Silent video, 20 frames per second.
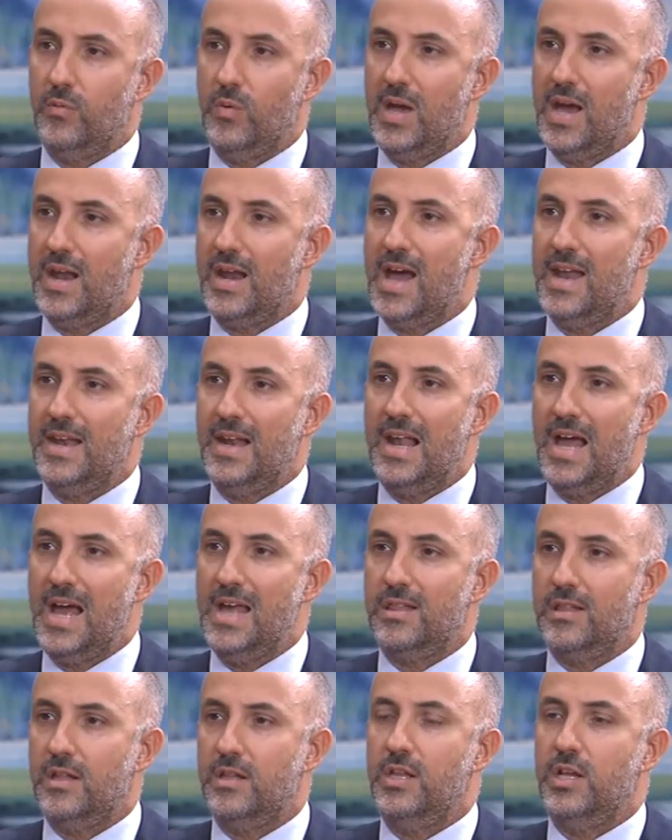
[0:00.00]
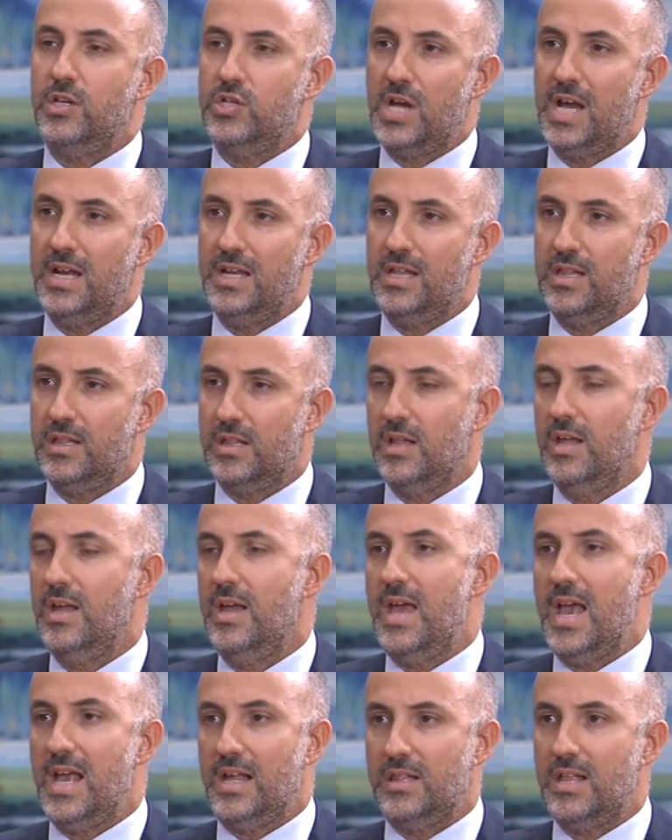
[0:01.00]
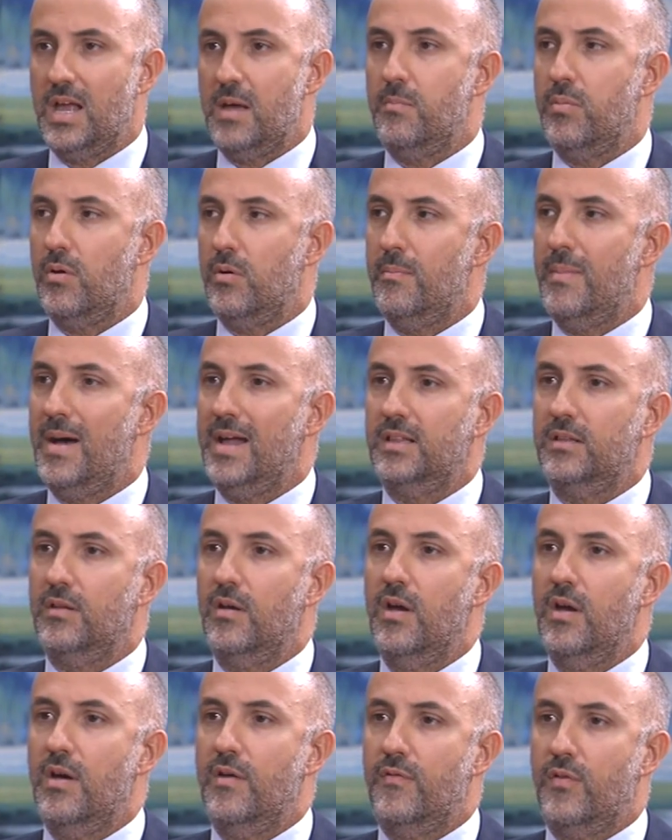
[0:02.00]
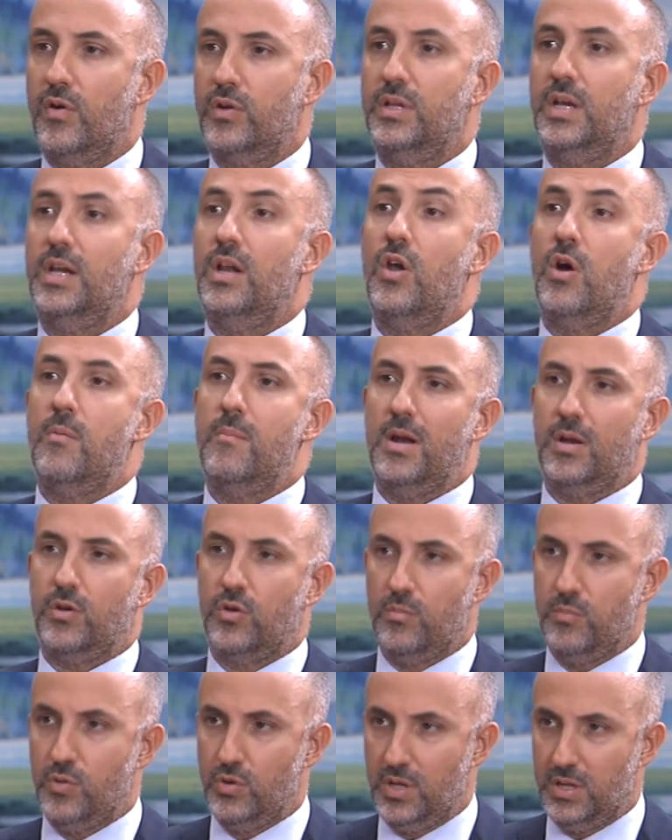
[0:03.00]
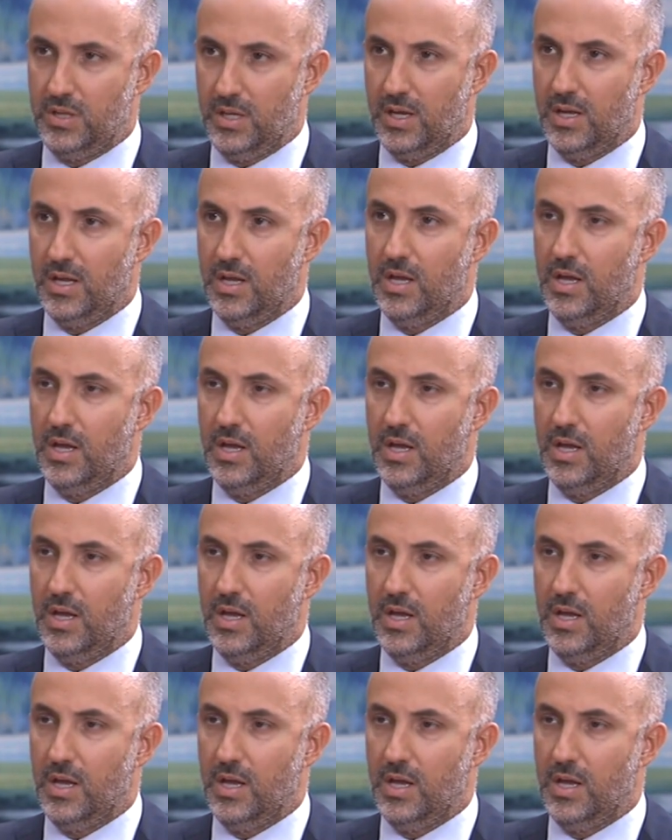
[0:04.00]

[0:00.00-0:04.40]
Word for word: we are analyzing the Chinese example, but for the global community.